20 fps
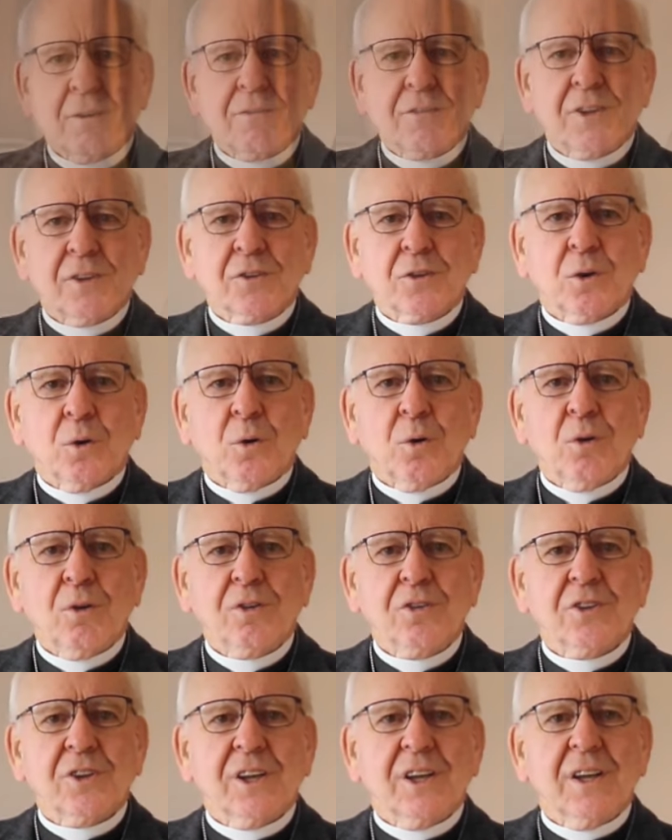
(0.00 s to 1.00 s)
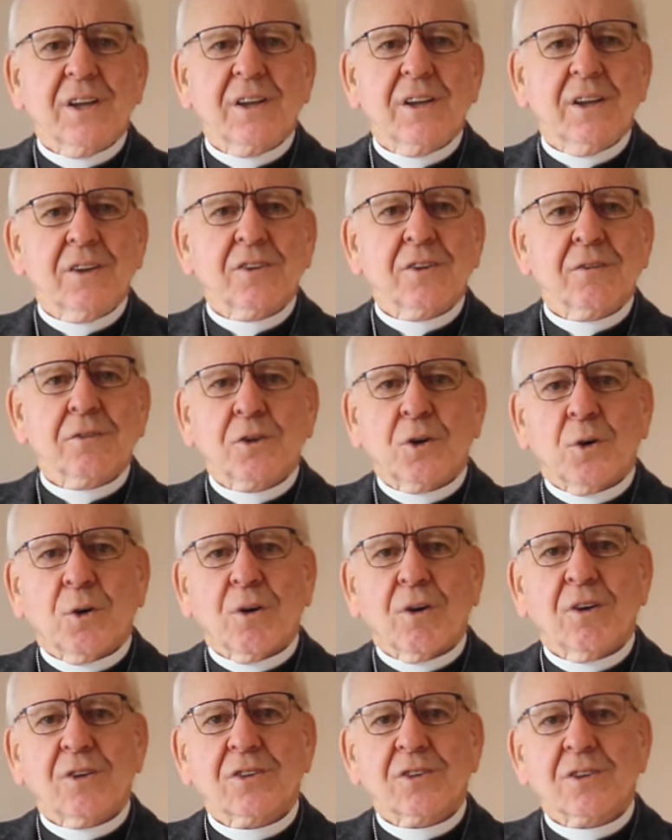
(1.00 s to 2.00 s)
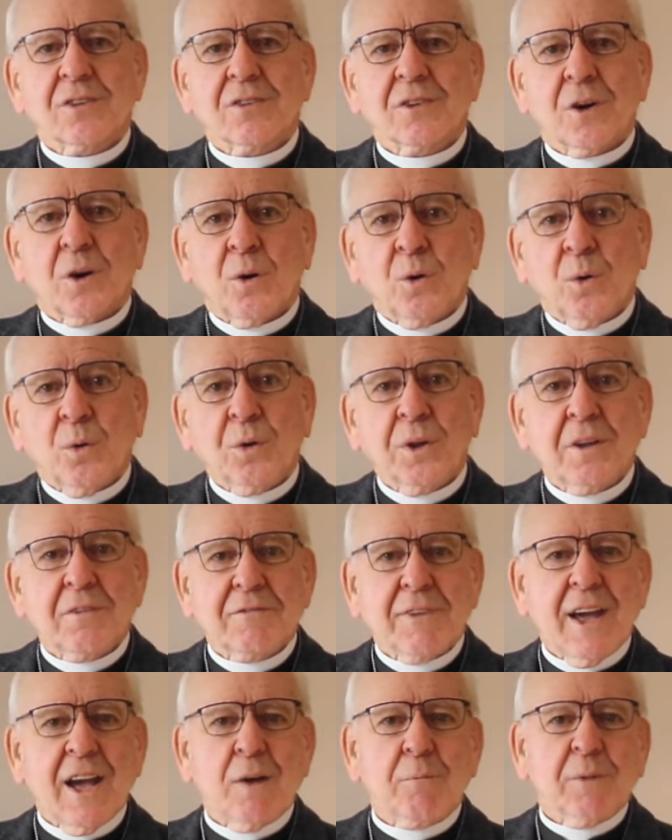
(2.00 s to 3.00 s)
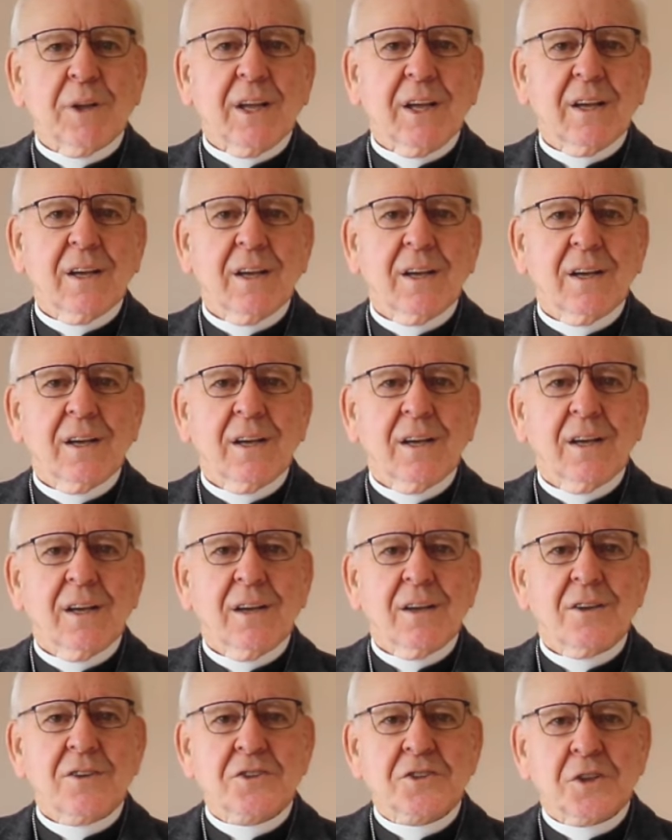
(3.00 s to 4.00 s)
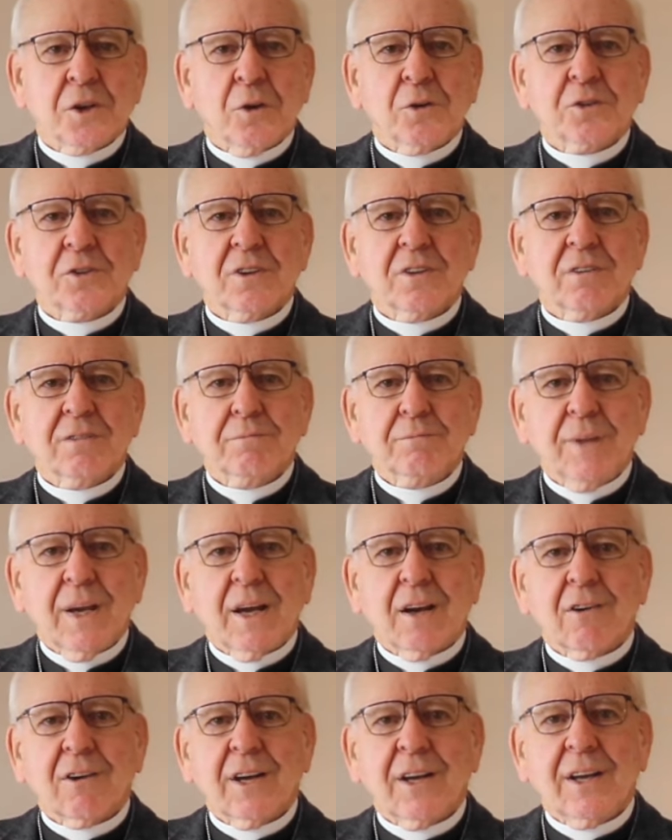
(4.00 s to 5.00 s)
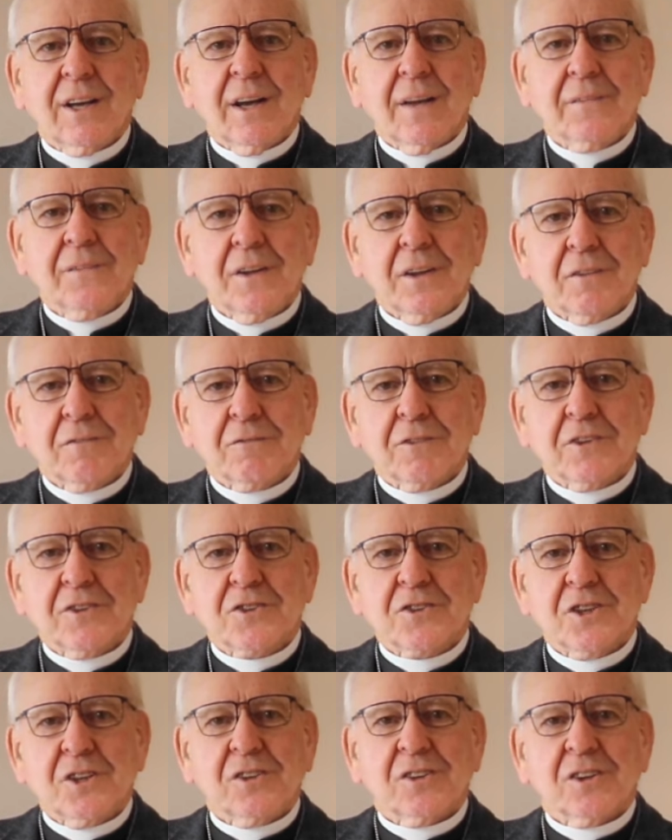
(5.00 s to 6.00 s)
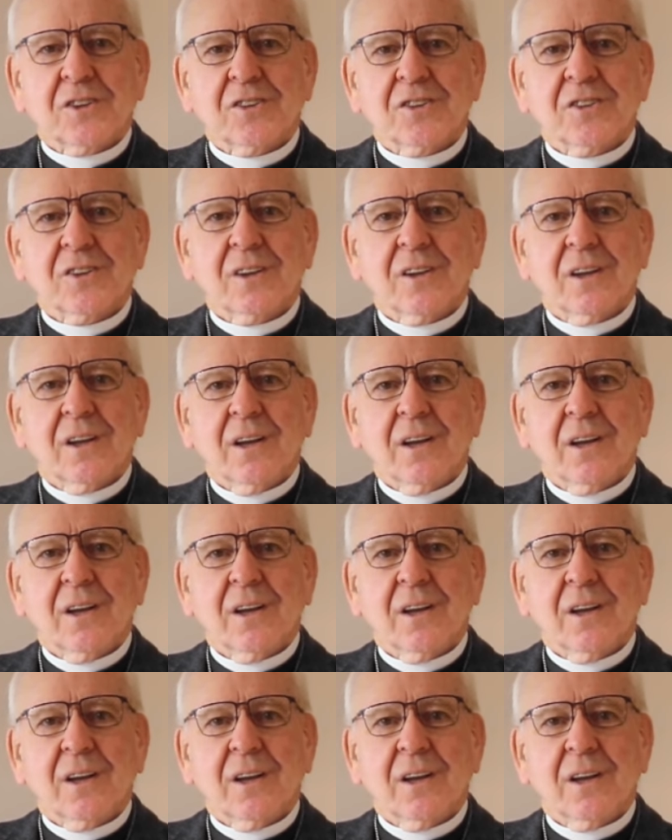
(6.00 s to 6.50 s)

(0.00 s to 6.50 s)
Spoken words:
of this whole scene is, of course, the Holy Family, Joseph, Mary, and the infant Jesus.